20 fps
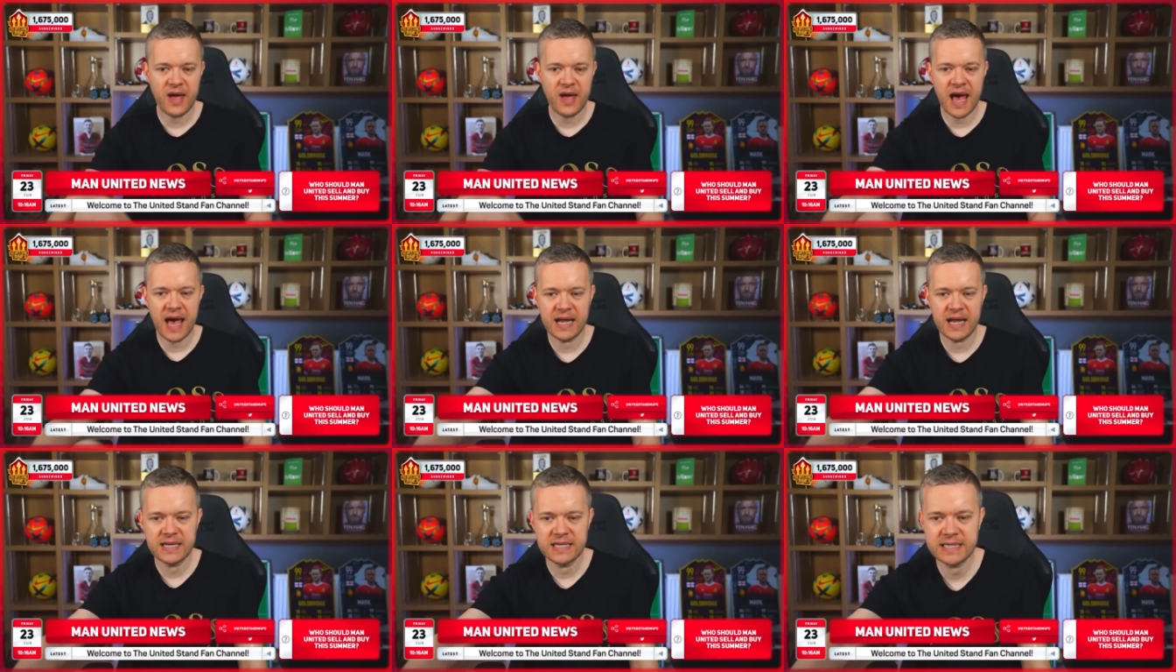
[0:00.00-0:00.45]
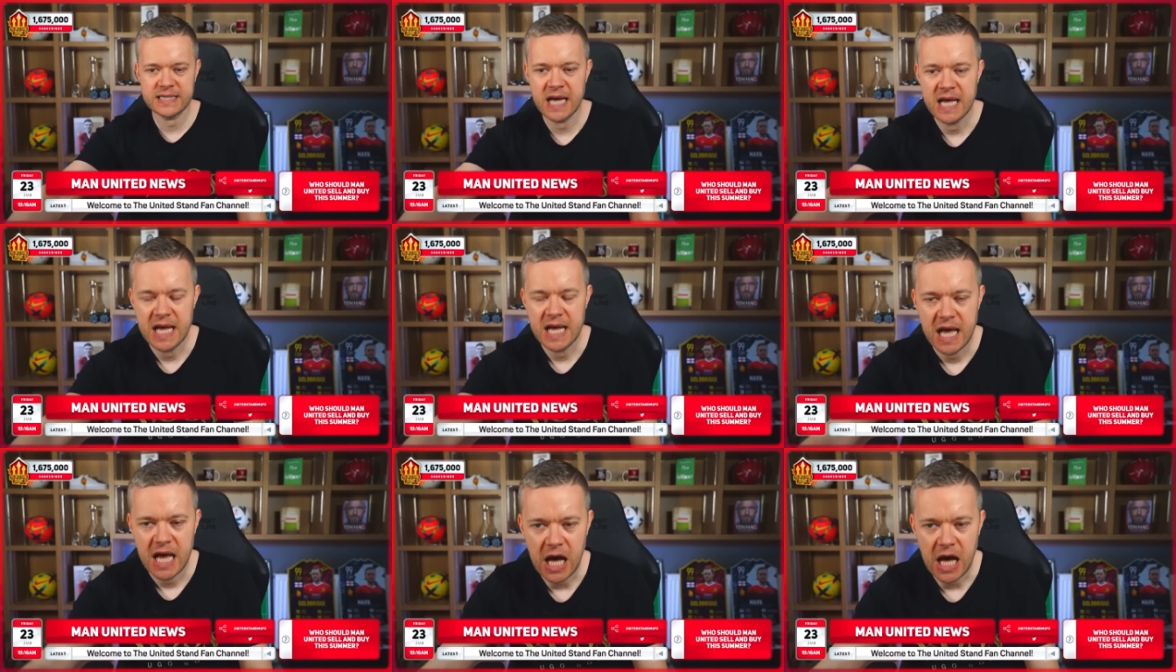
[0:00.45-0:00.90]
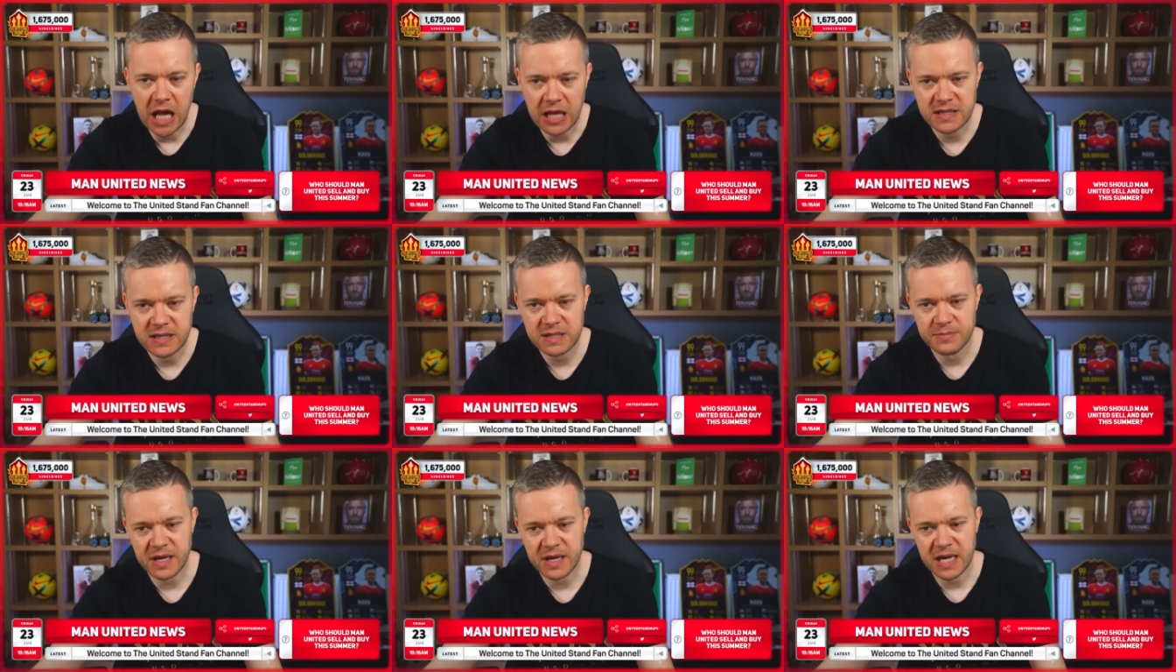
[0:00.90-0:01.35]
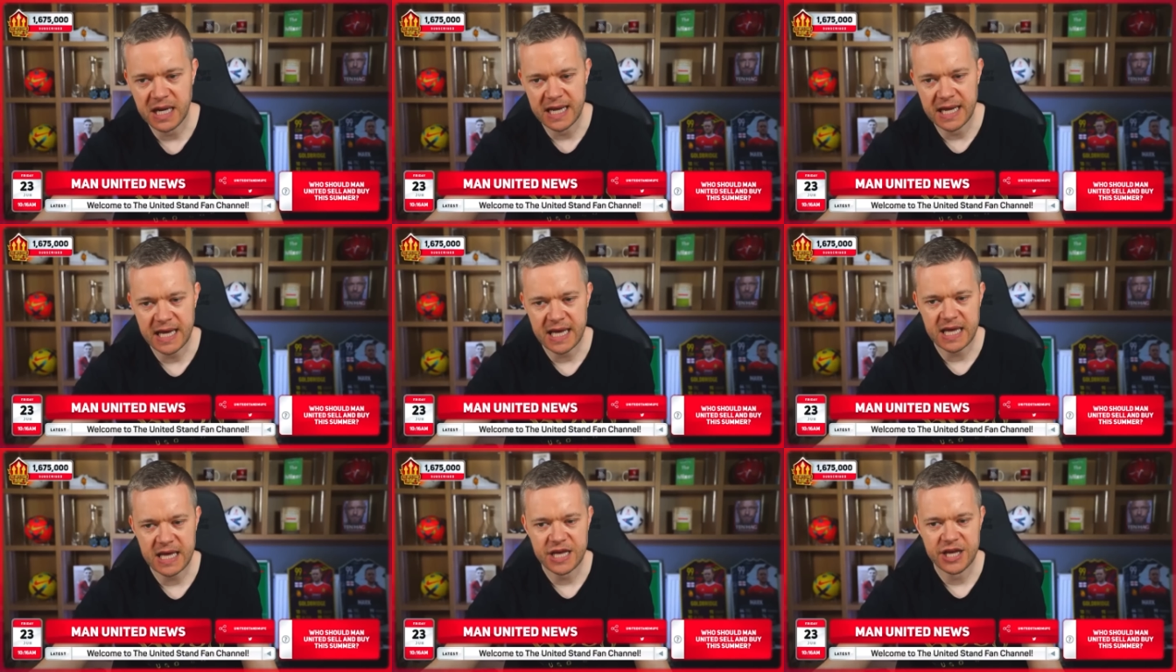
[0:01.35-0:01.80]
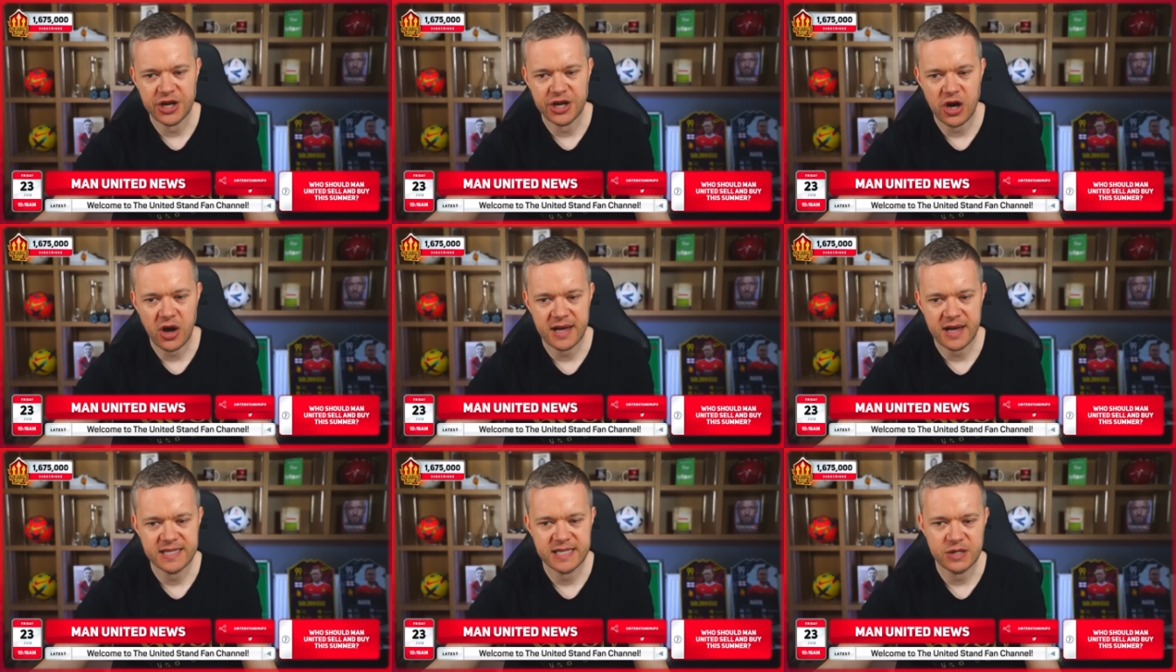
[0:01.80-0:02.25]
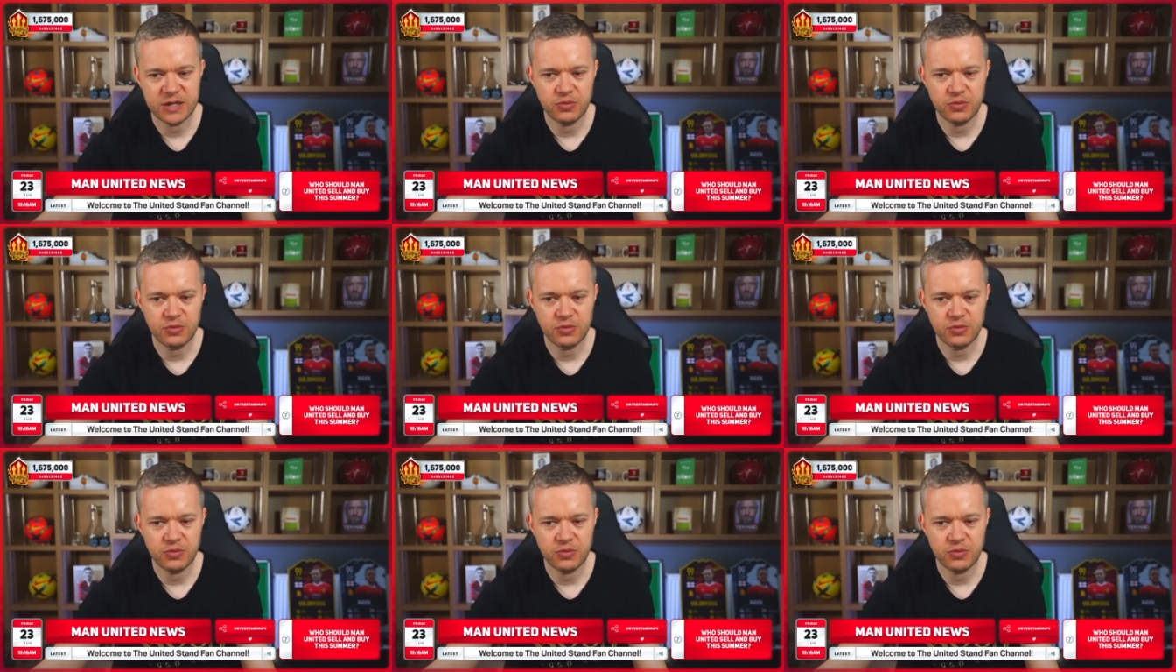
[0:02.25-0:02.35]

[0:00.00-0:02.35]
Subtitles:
And ultimately, United